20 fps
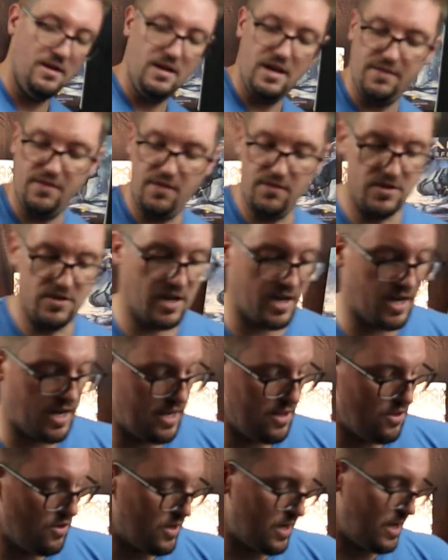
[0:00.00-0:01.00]
if you've done
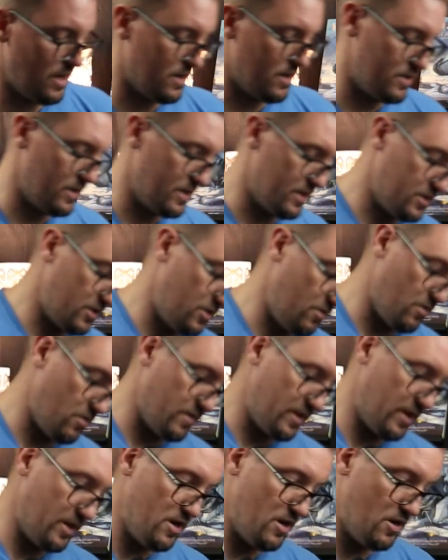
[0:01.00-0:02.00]
any looking on this, you
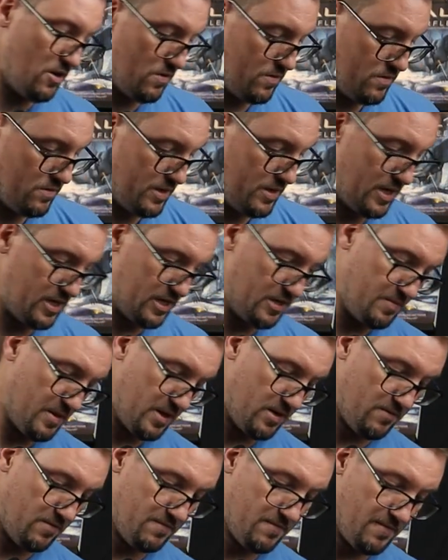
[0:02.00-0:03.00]
already know that it's
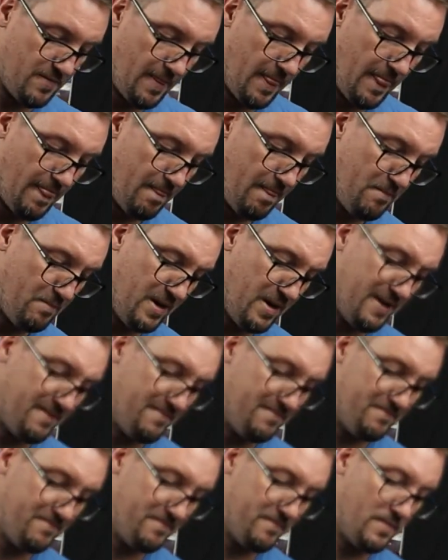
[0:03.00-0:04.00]
metal, but
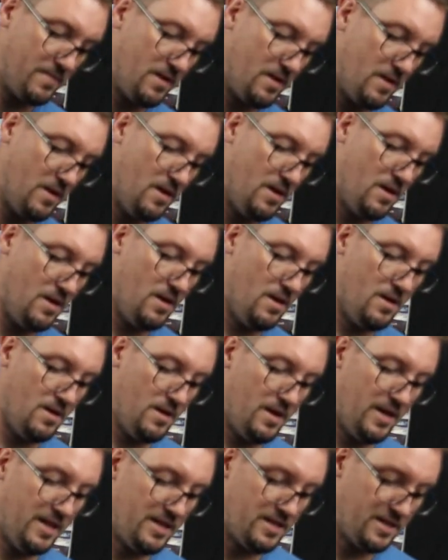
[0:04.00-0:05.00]

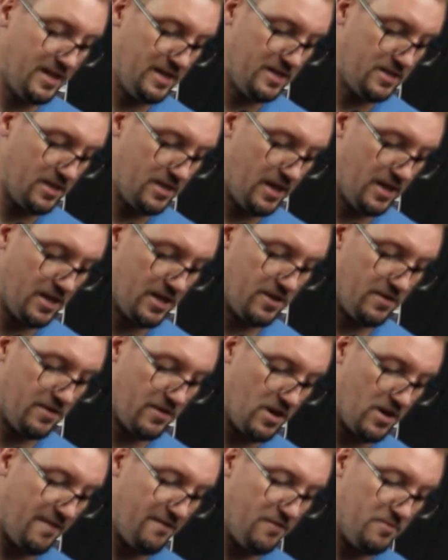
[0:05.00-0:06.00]
it's nice to get a
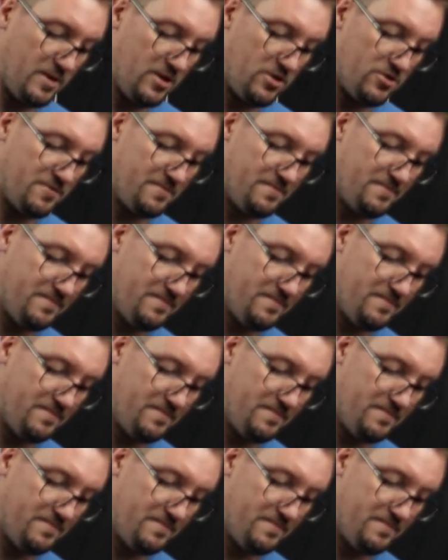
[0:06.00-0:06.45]
confirmation.